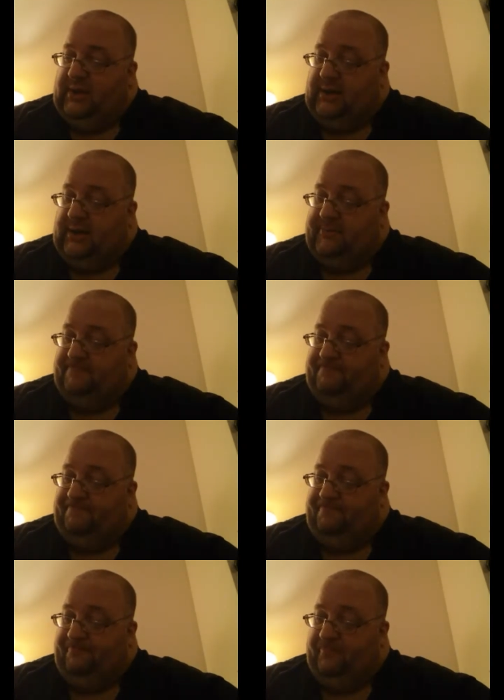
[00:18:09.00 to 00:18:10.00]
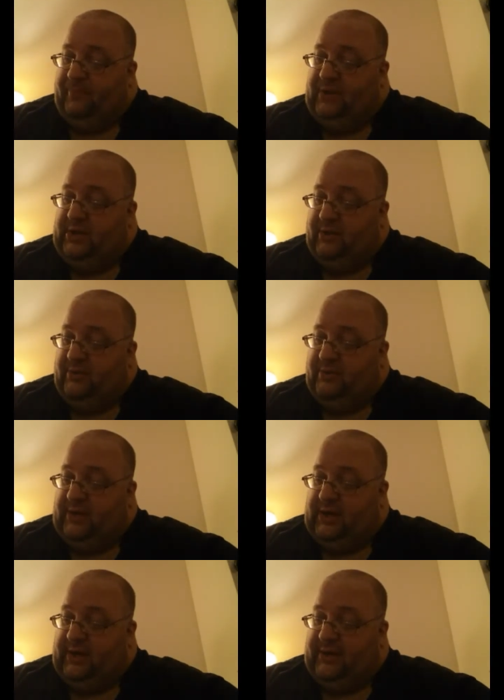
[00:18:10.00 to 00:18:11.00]
Um, you know,
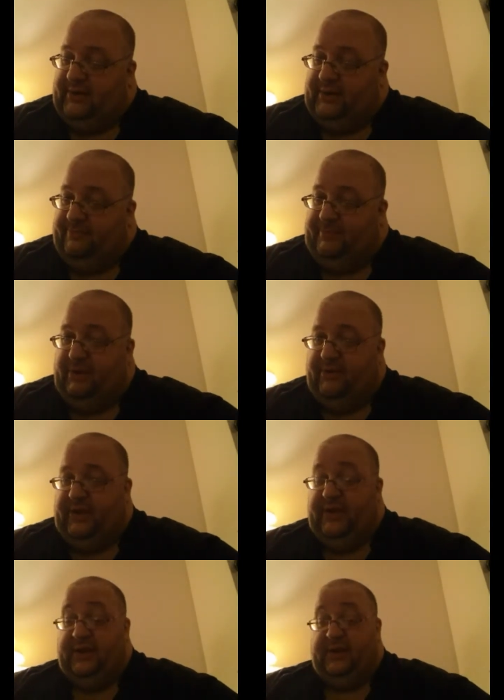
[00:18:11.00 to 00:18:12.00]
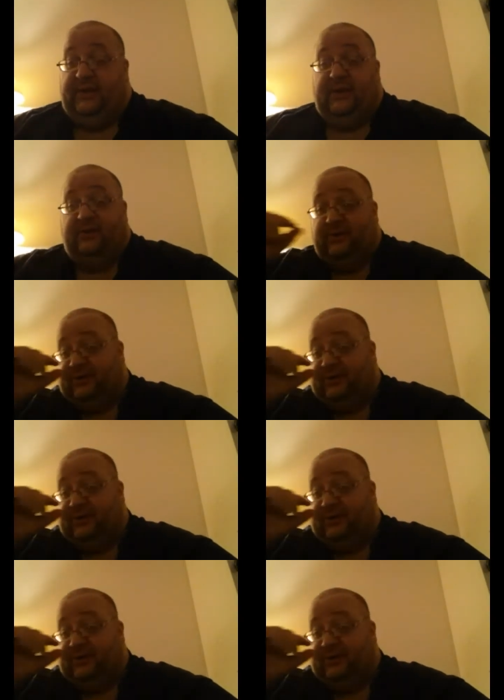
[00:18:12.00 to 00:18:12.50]
uh, they're poking and then